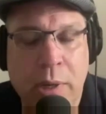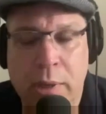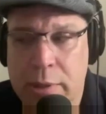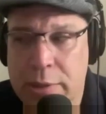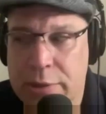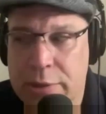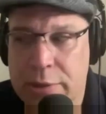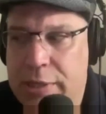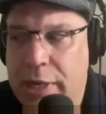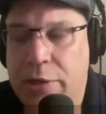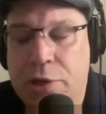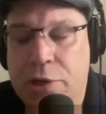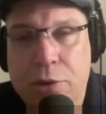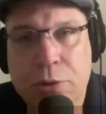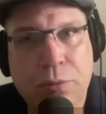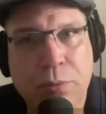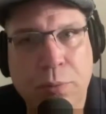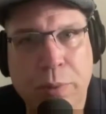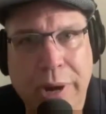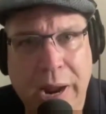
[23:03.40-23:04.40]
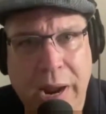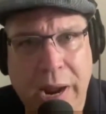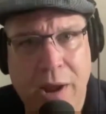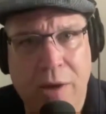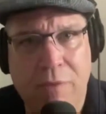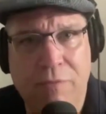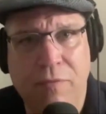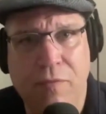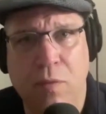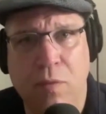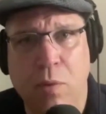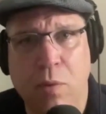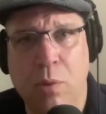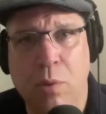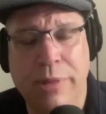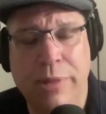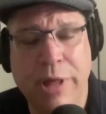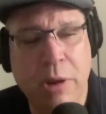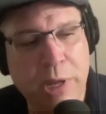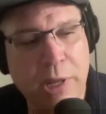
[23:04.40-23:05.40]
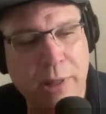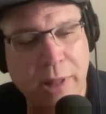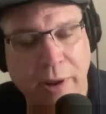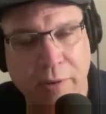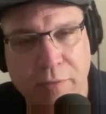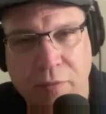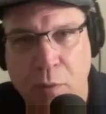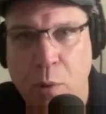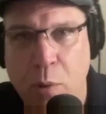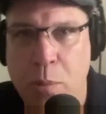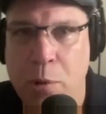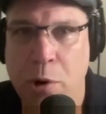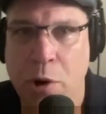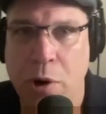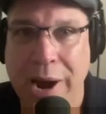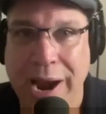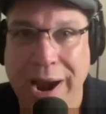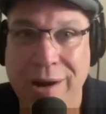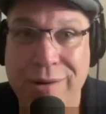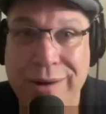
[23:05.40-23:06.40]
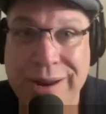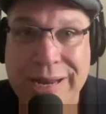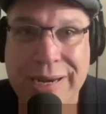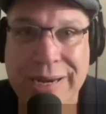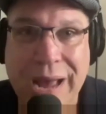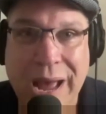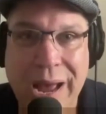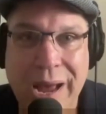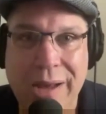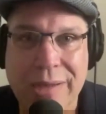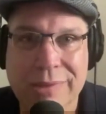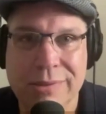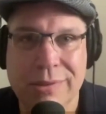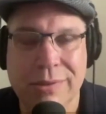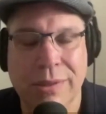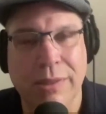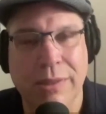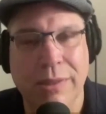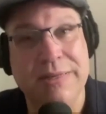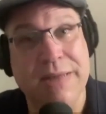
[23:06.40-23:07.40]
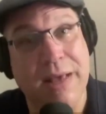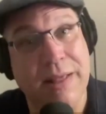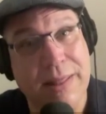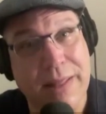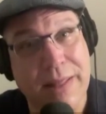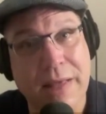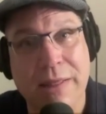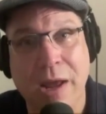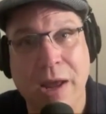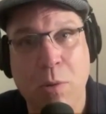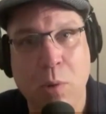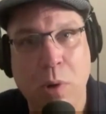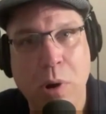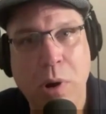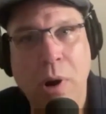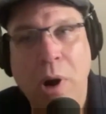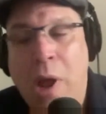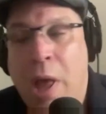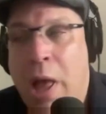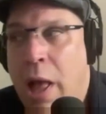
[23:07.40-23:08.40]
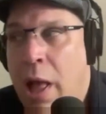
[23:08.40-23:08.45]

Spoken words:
it's like dudes would have they'd be like former Aryan guys, at least I think they were,